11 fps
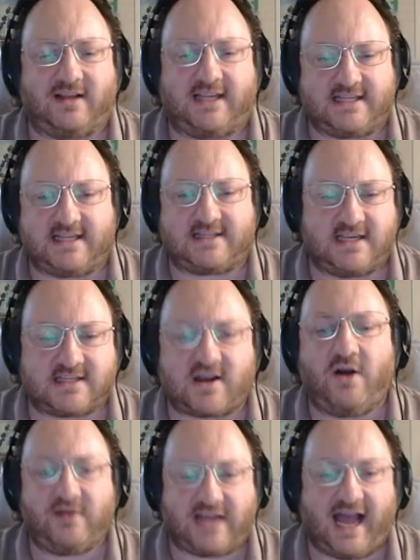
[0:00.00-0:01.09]
Like it's
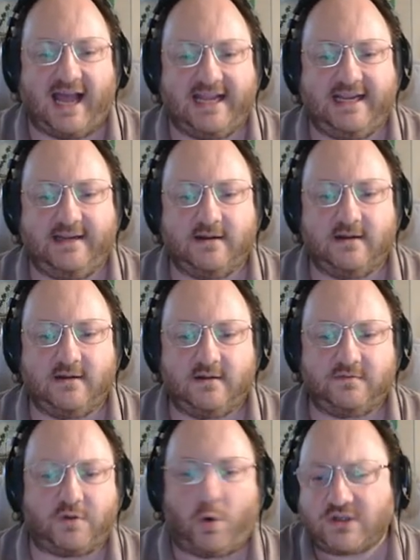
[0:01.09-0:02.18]
okay.
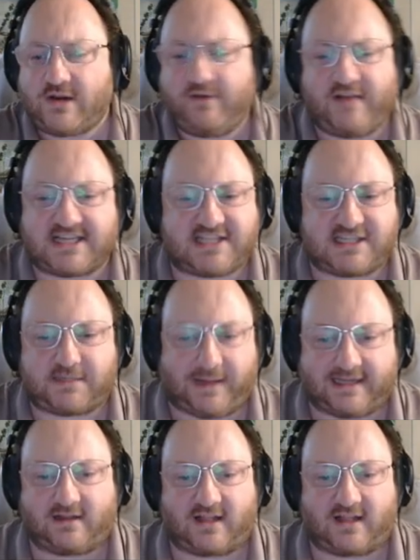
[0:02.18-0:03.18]
That also even has this ability,